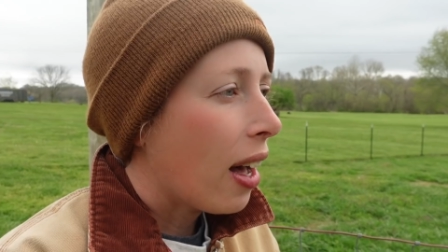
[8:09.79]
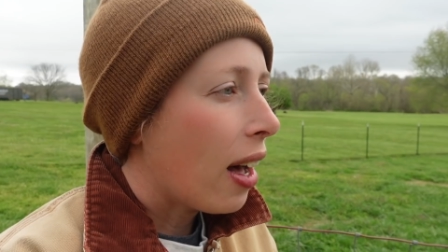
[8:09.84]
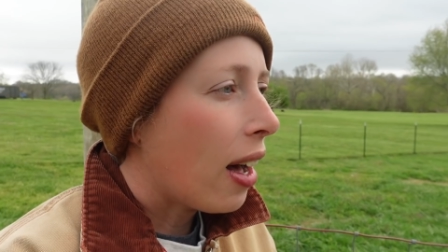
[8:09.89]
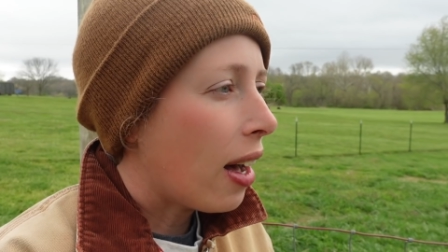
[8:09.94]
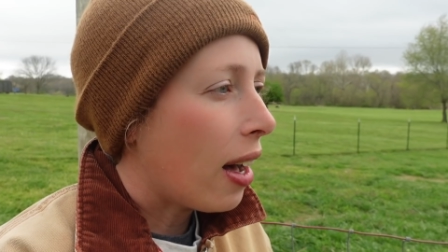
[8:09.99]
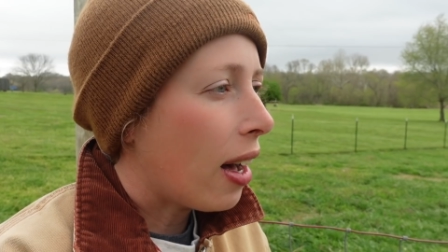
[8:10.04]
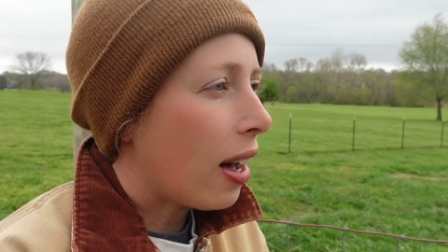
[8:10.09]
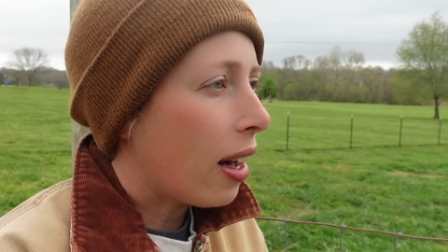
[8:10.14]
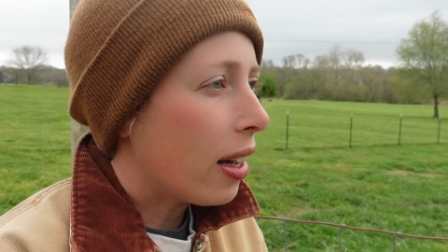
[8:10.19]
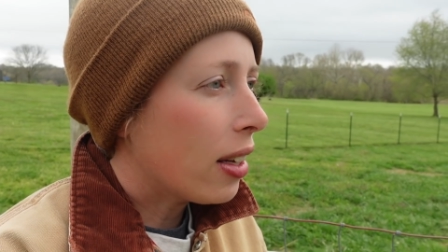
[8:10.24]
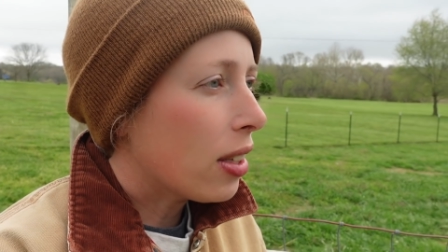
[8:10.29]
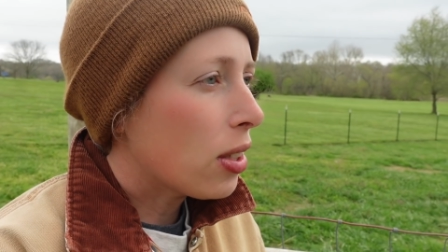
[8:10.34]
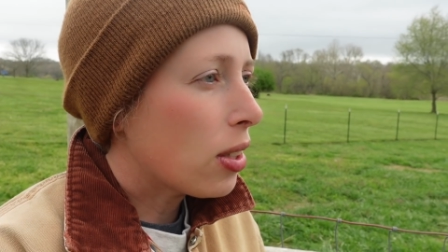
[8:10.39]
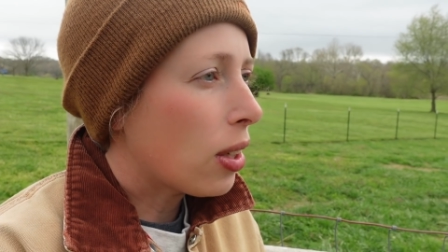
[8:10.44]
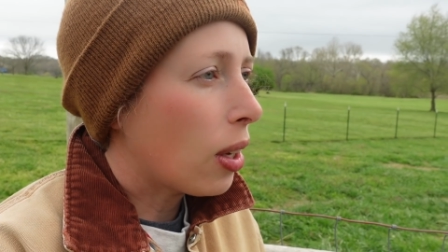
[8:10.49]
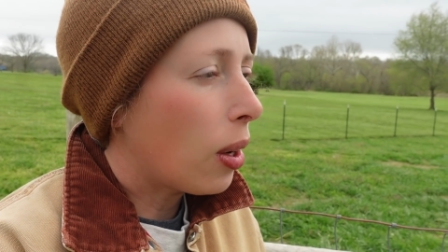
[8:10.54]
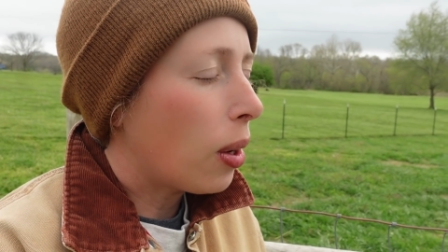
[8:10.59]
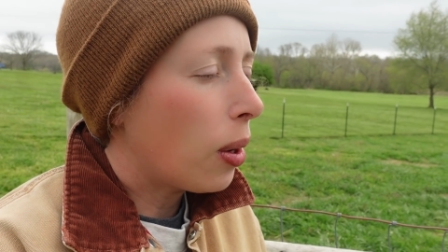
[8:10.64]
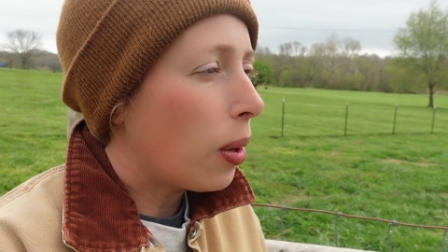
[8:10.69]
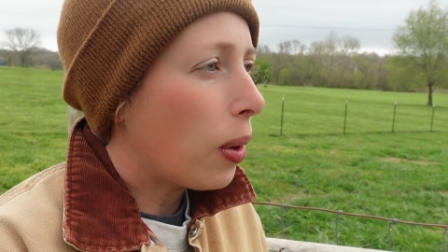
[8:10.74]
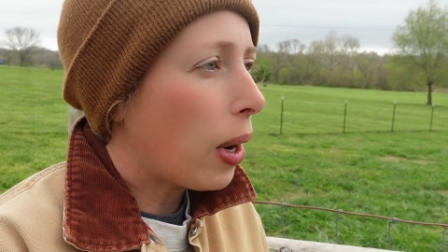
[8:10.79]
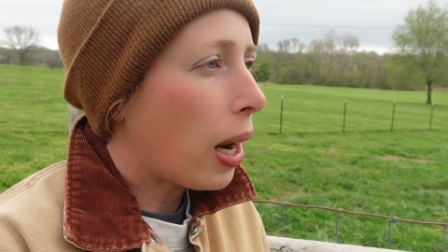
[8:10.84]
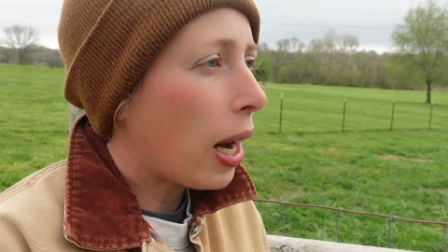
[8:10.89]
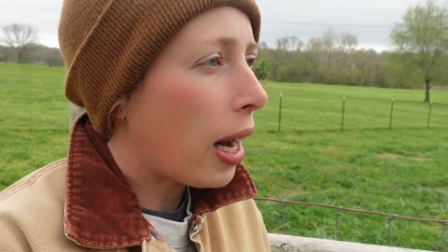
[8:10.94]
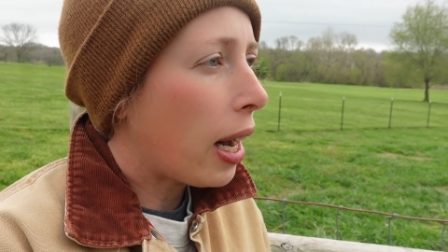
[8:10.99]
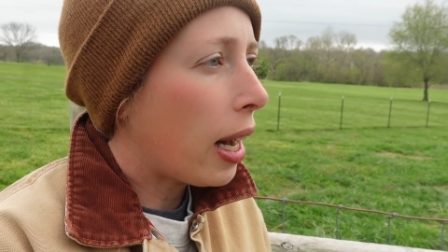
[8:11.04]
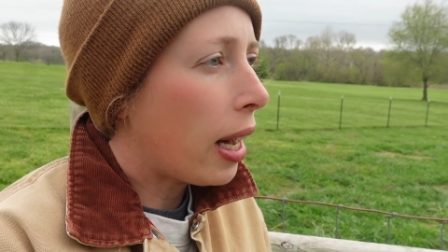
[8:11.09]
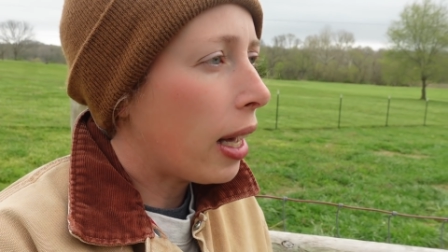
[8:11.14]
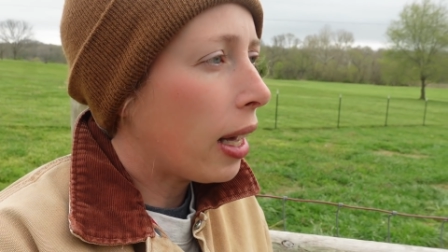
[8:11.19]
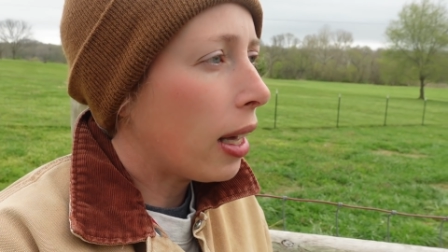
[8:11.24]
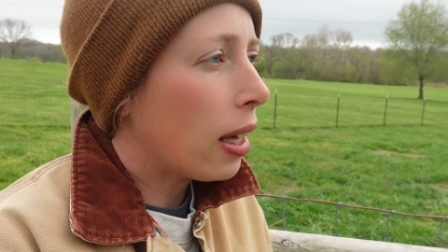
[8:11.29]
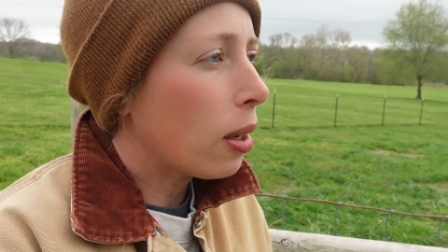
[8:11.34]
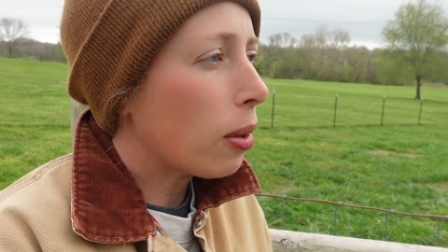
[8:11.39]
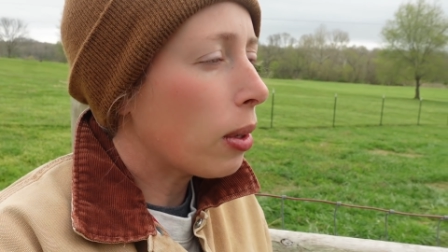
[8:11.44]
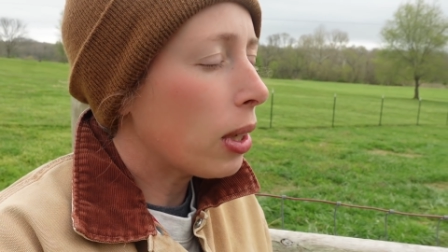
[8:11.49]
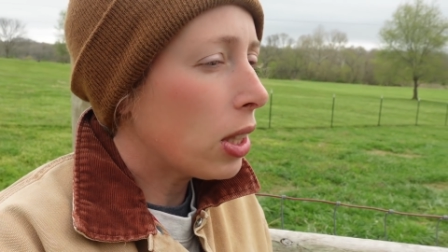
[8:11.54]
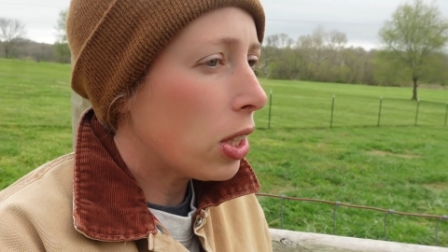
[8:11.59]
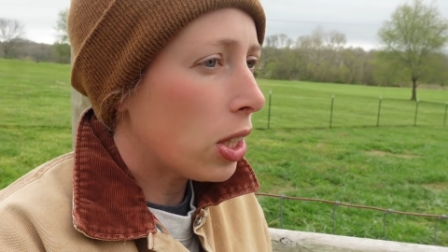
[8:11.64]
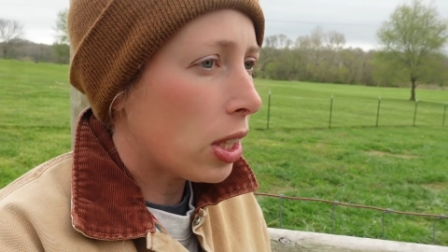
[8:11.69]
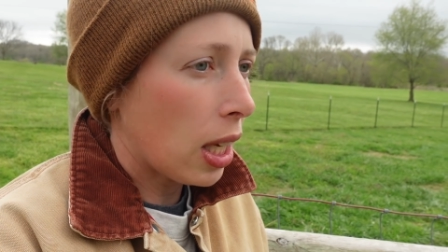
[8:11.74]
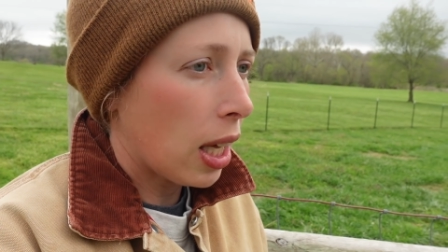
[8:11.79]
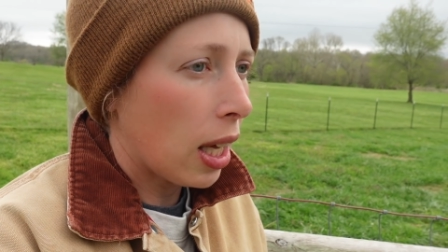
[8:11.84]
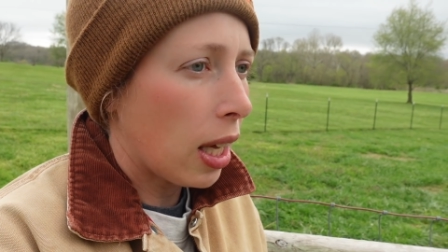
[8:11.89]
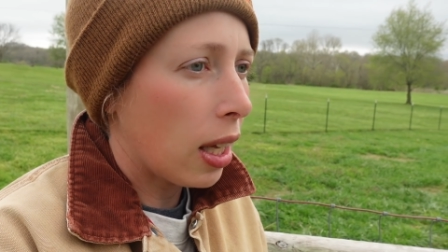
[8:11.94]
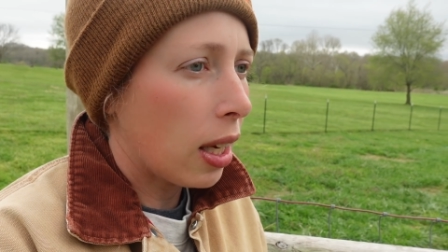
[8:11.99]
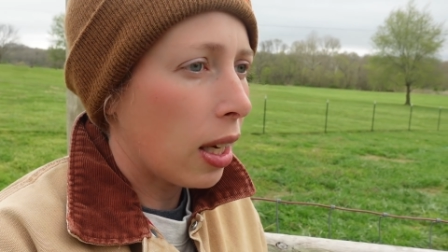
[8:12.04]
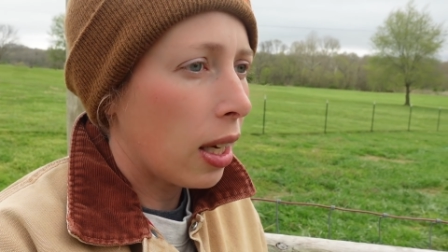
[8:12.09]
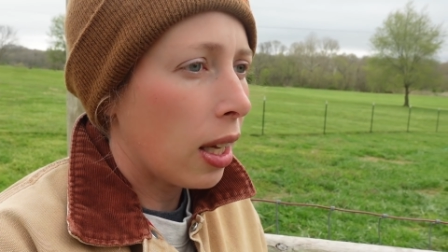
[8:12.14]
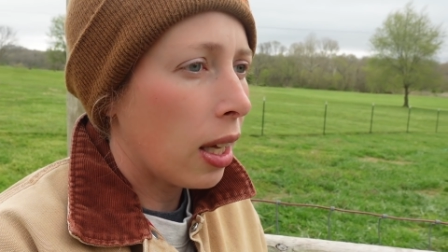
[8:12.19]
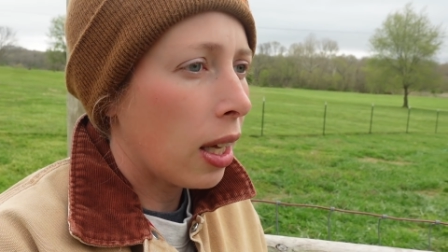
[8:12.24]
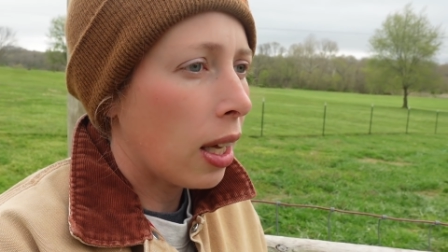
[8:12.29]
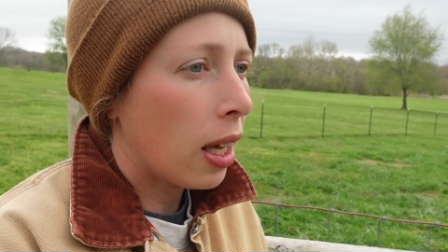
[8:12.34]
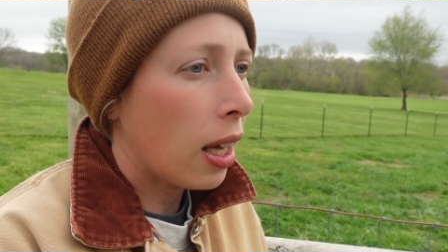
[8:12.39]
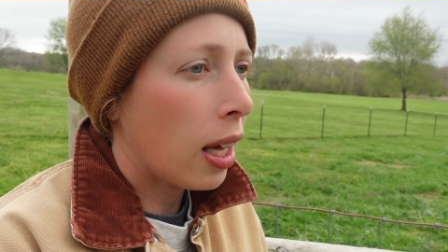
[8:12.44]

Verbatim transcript: Uh, so I reached in